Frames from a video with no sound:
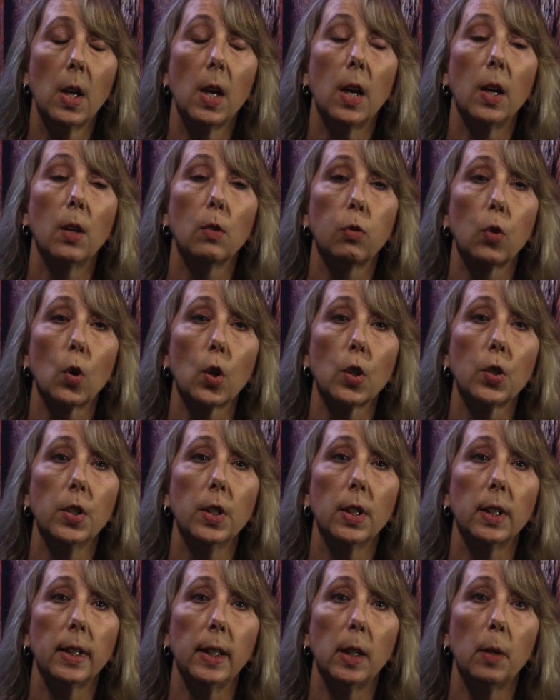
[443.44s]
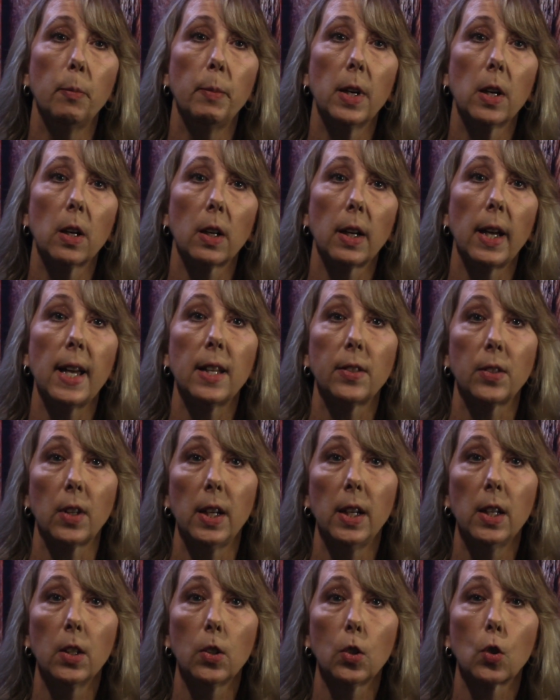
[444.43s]
Unfortunately, America has a
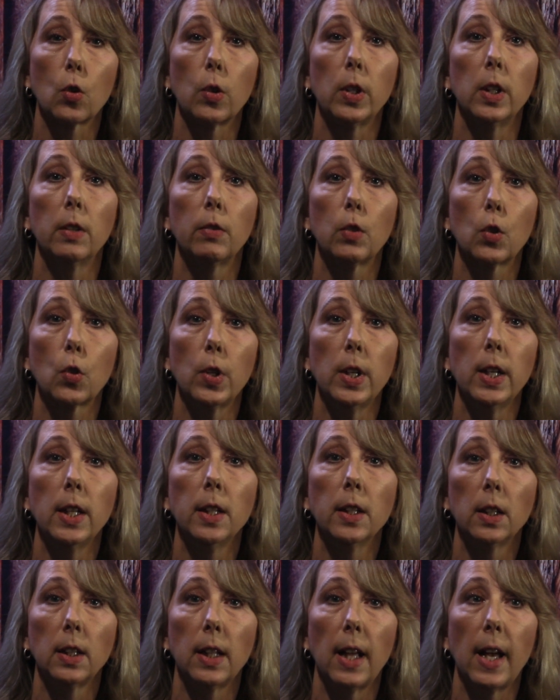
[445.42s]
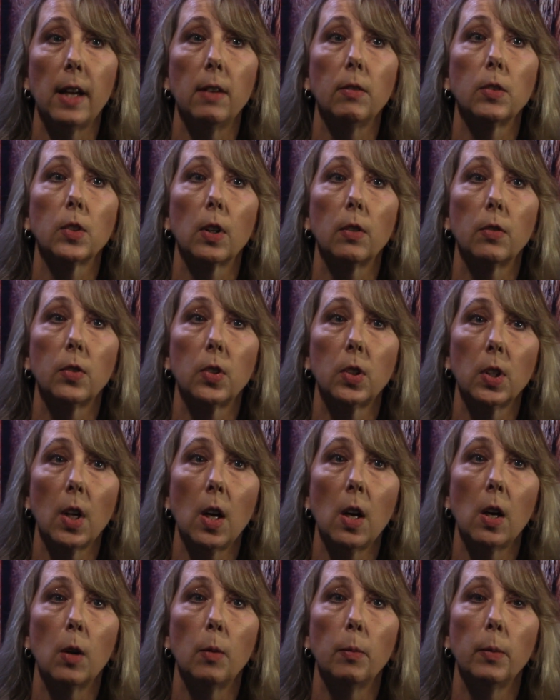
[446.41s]
history of treating the lives of
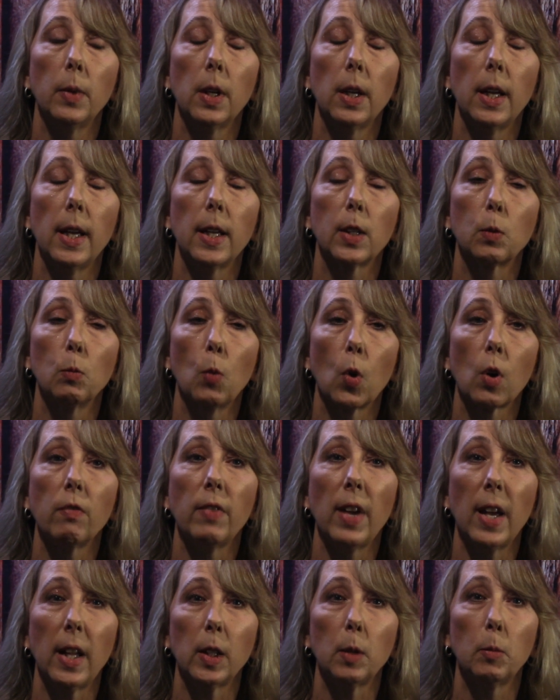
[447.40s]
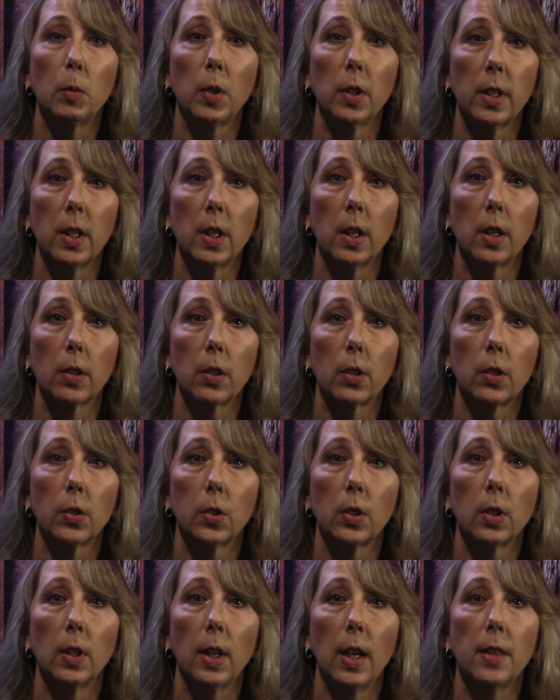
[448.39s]
some as more valuable than
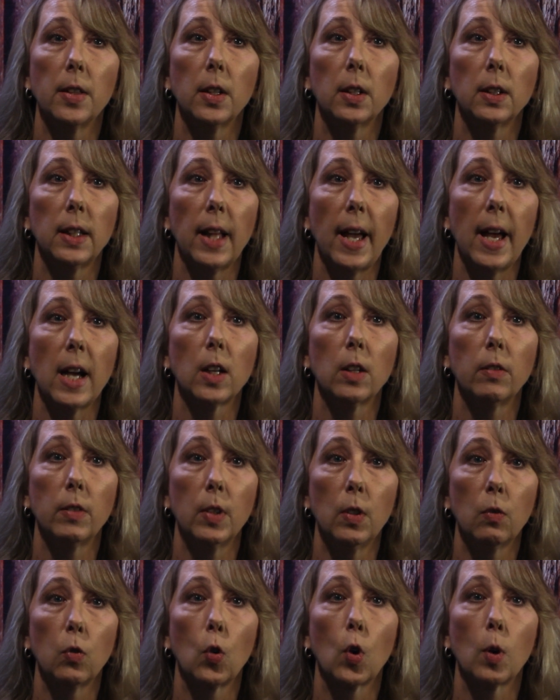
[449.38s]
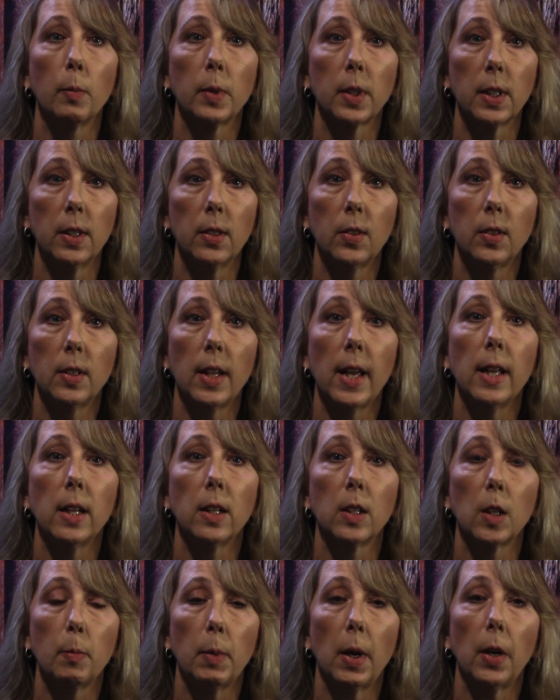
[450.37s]
others, and the lack of informed
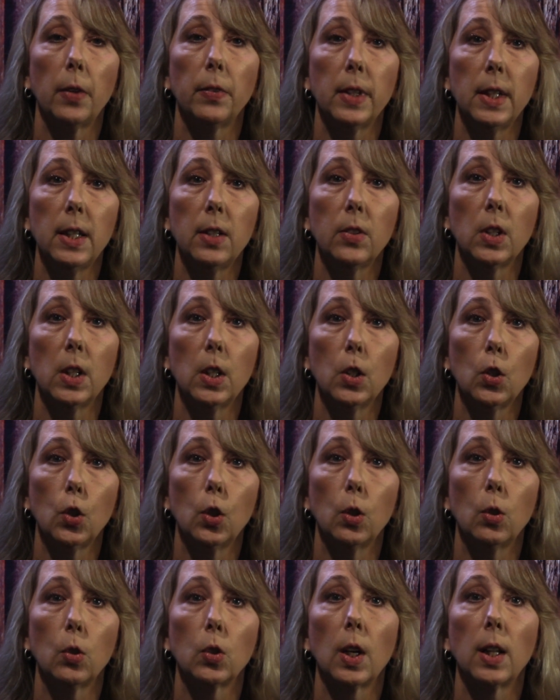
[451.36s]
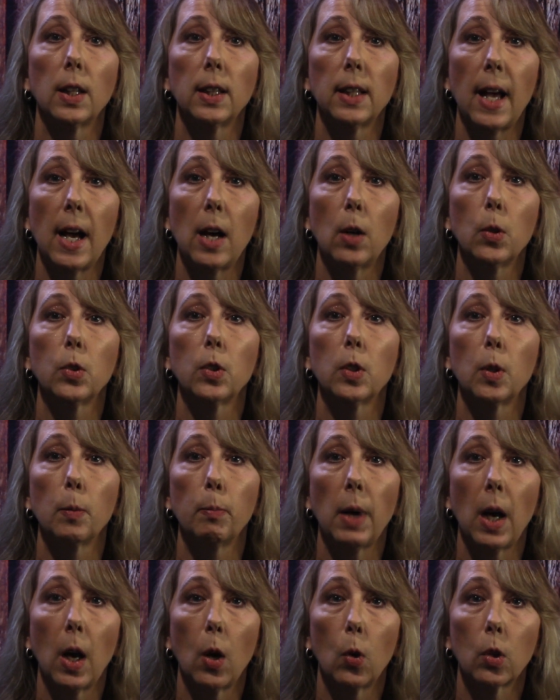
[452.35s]
consent about these issues allows the
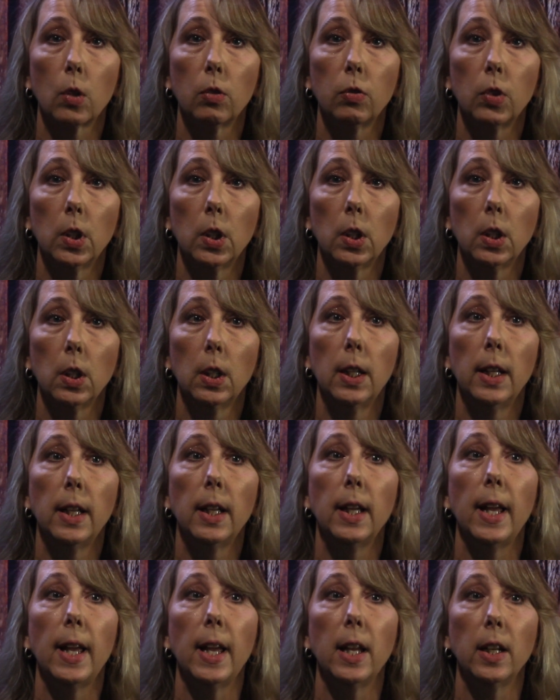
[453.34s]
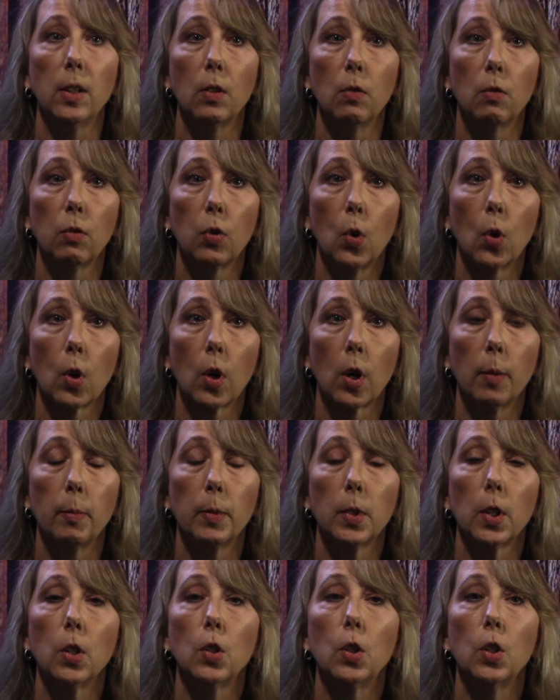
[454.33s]
powerful and
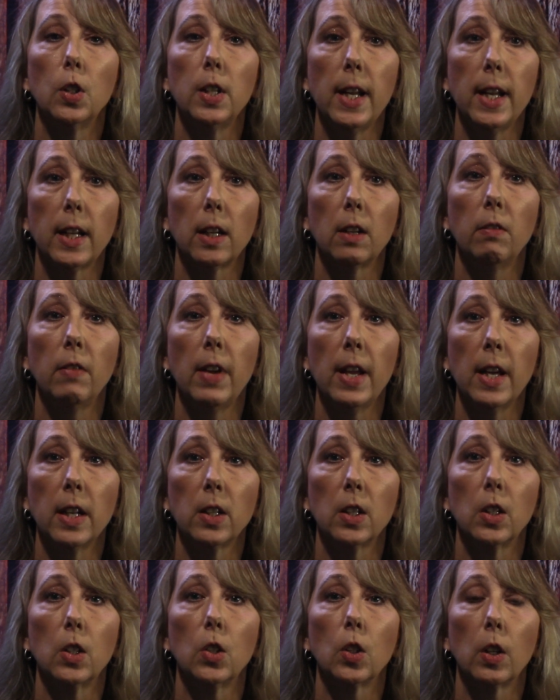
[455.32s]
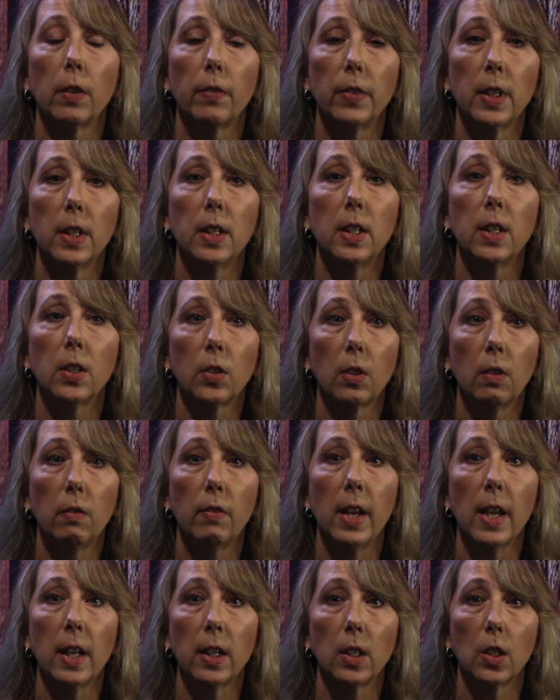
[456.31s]
informed to take advantage of the
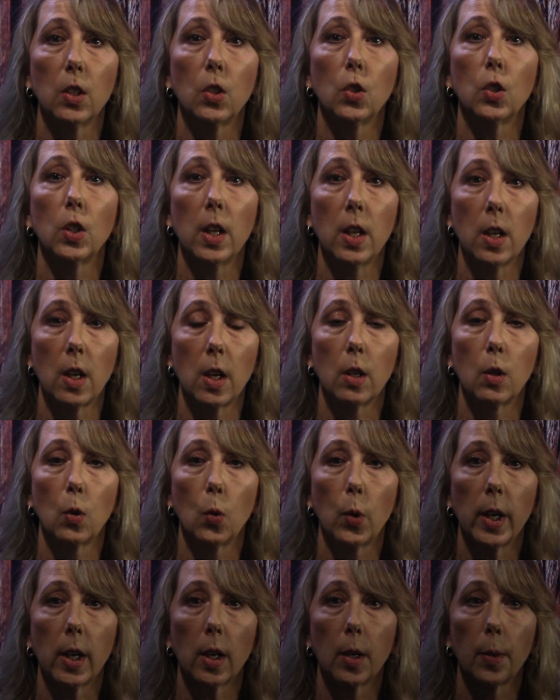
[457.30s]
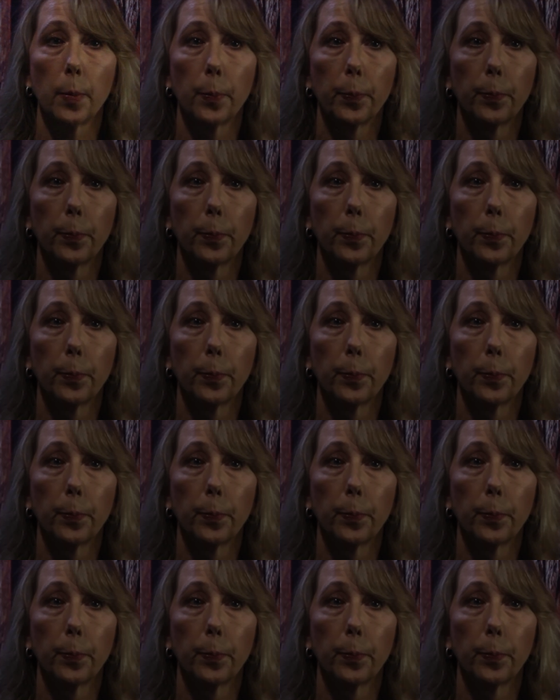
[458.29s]
disadvantaged and unaware.